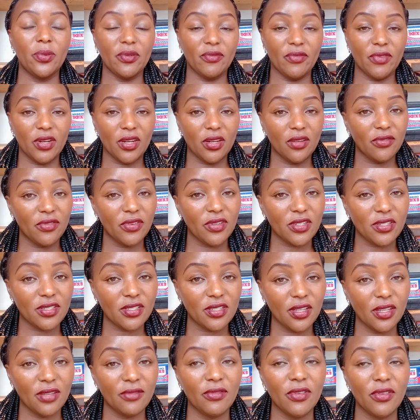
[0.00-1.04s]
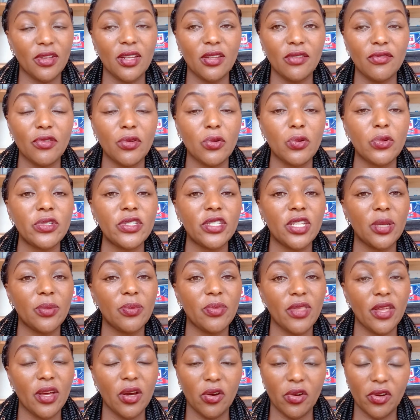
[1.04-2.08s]
even if you won't
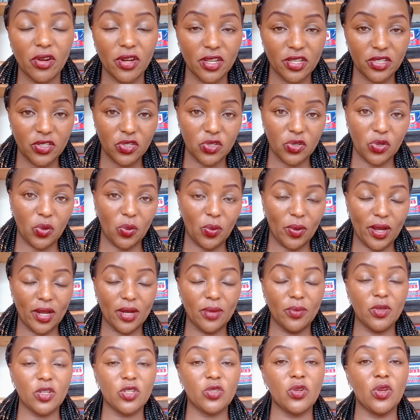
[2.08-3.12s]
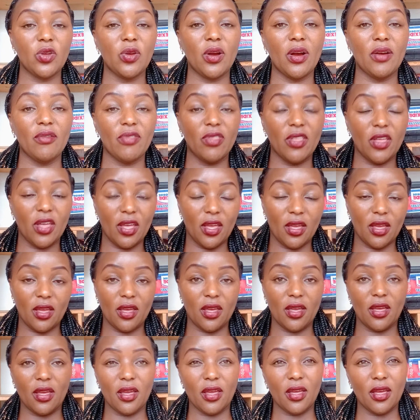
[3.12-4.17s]
keep the original one, make sure you have
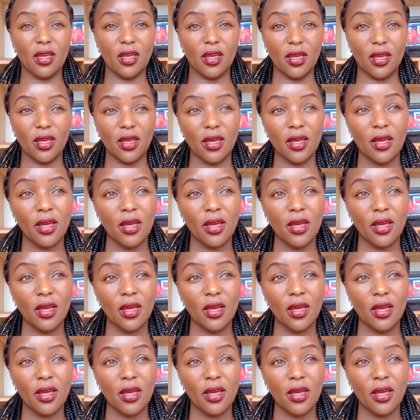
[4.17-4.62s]
the